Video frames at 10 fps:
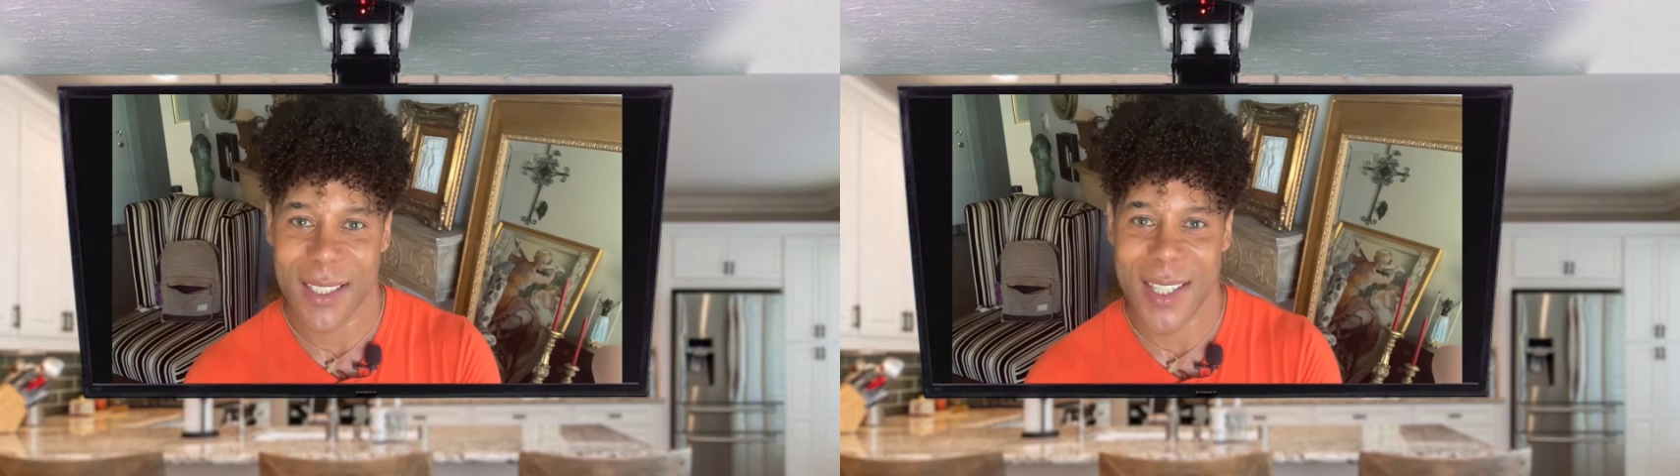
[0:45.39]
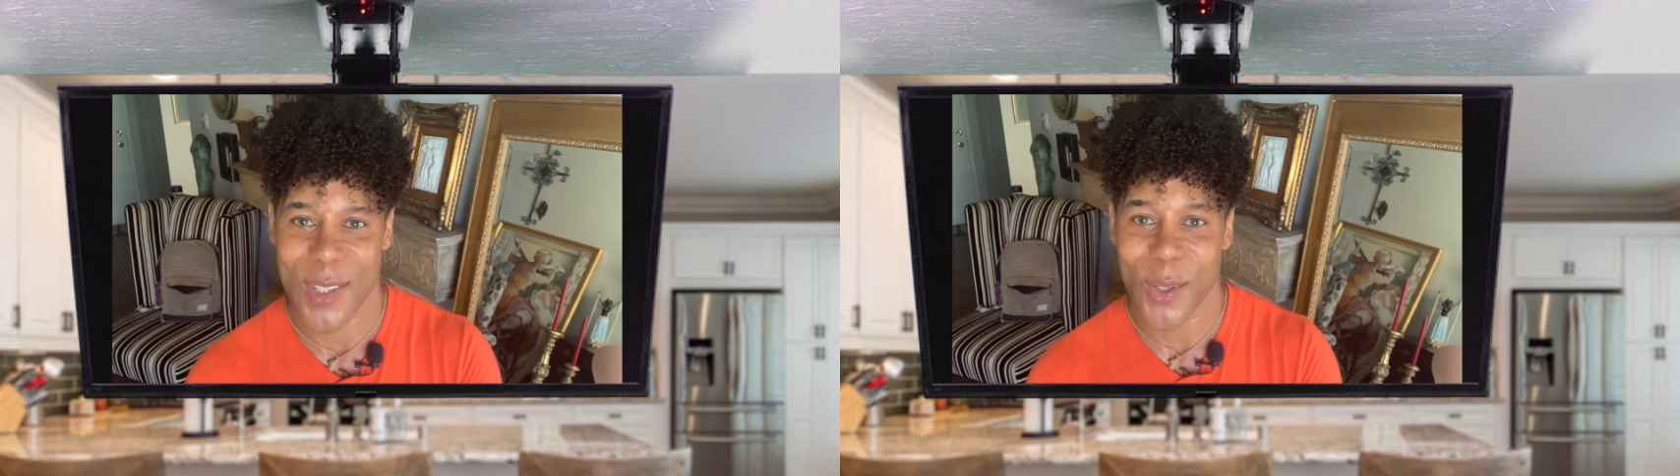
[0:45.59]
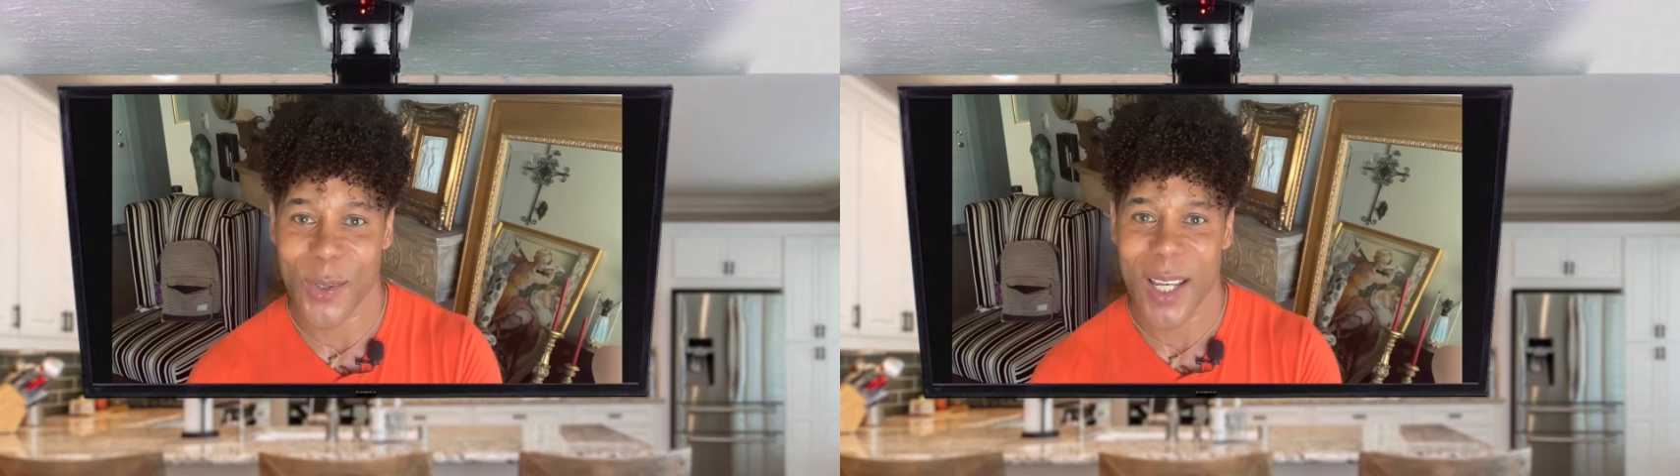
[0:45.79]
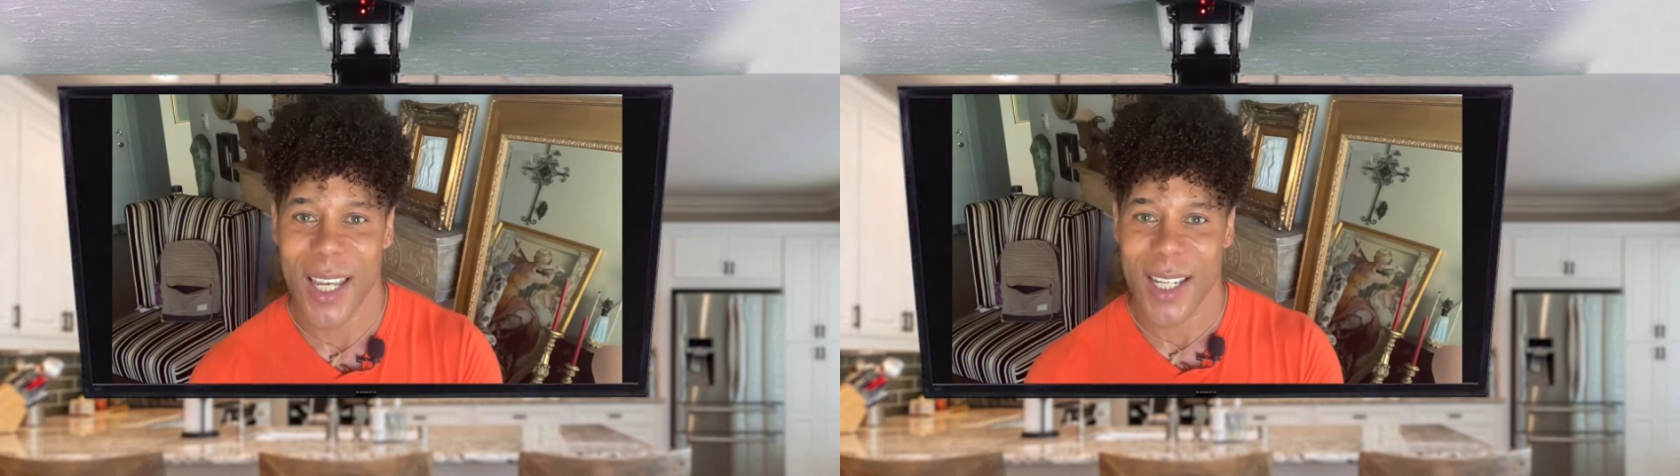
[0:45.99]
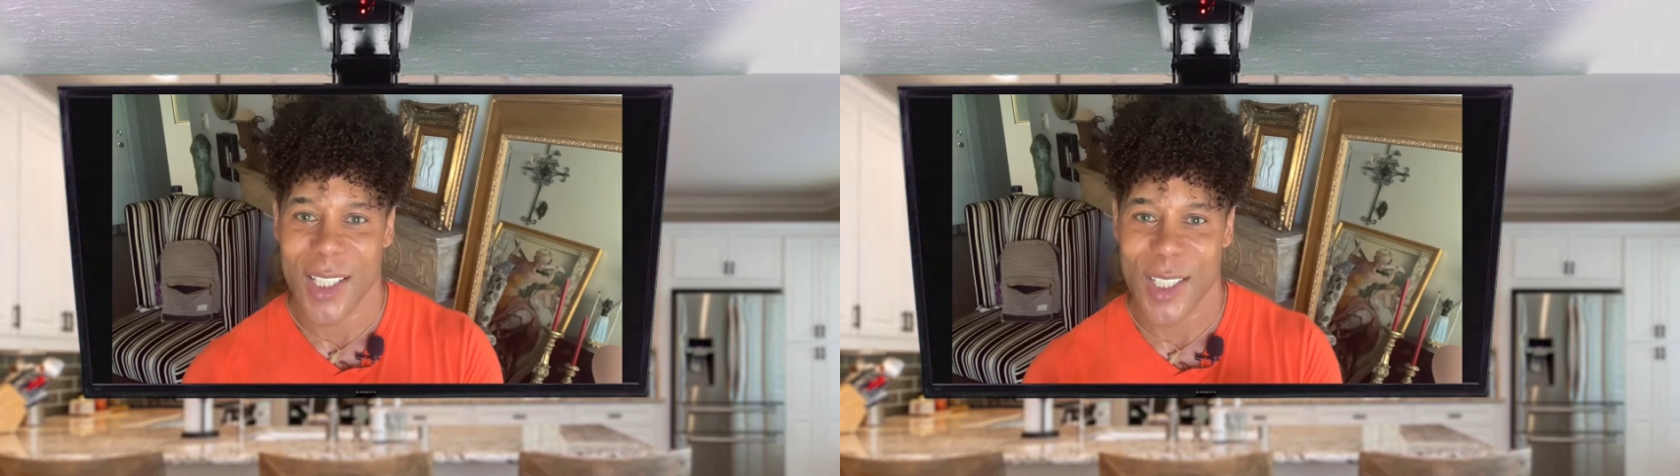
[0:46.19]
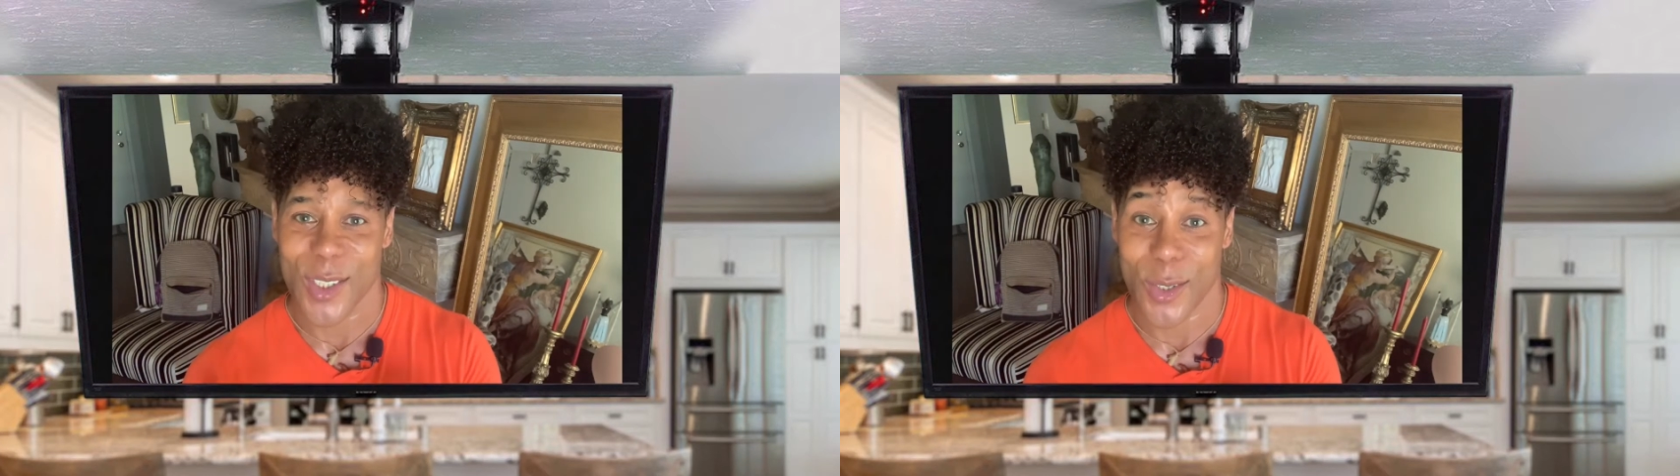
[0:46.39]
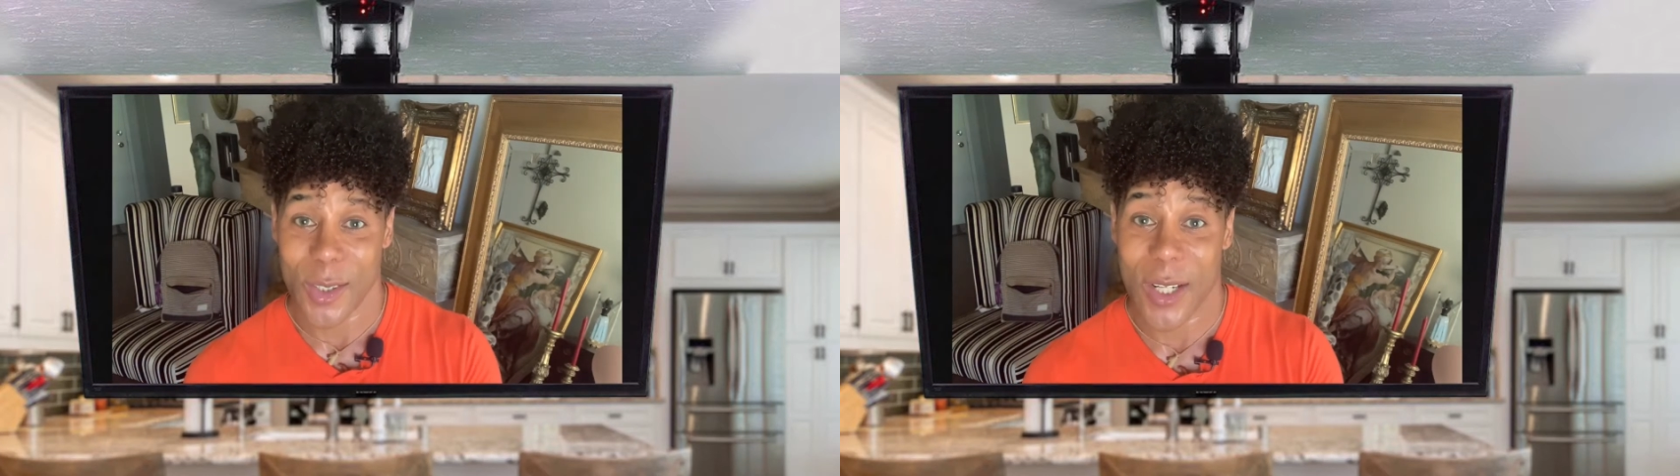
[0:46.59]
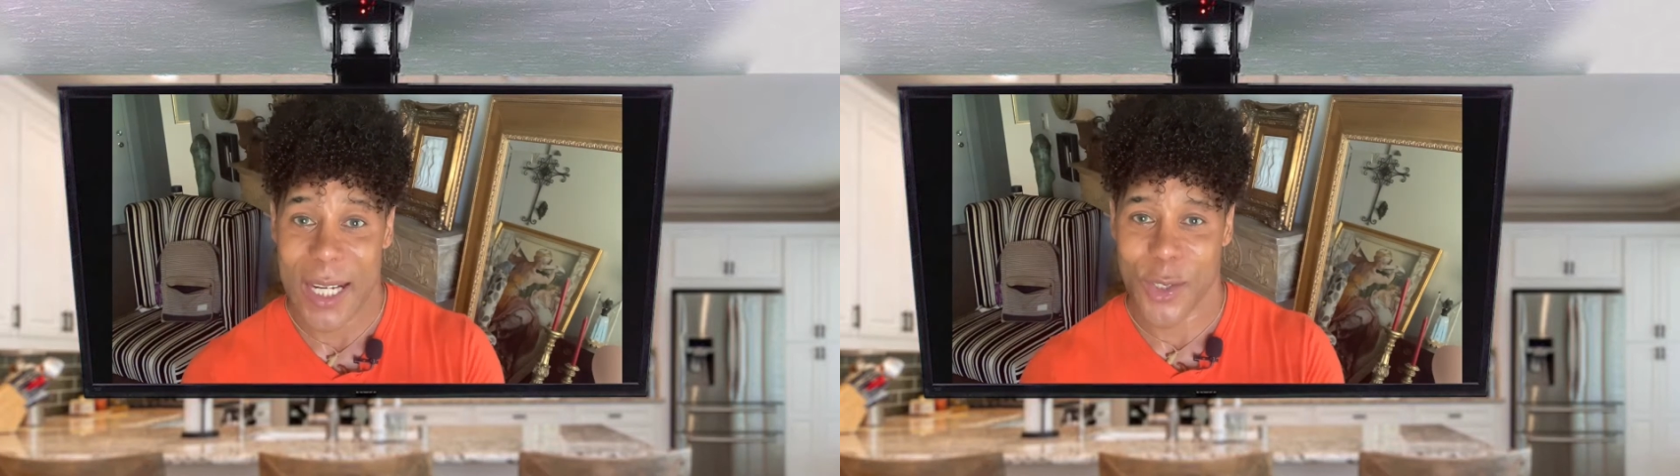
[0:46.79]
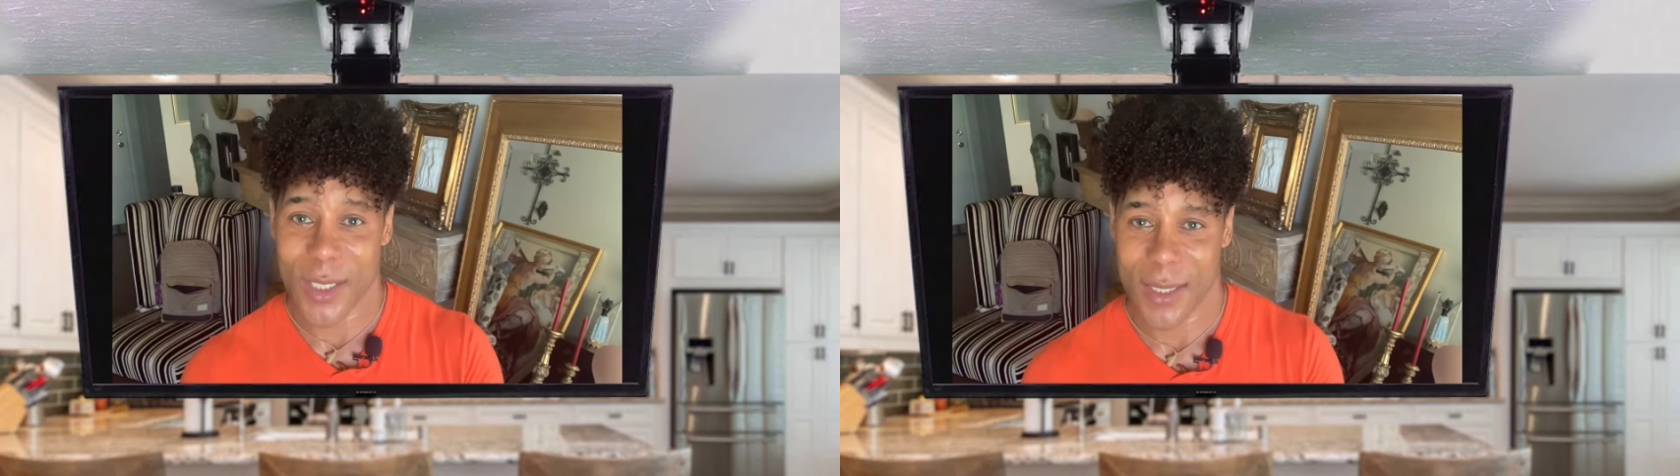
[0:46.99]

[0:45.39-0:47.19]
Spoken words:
So she's going to actually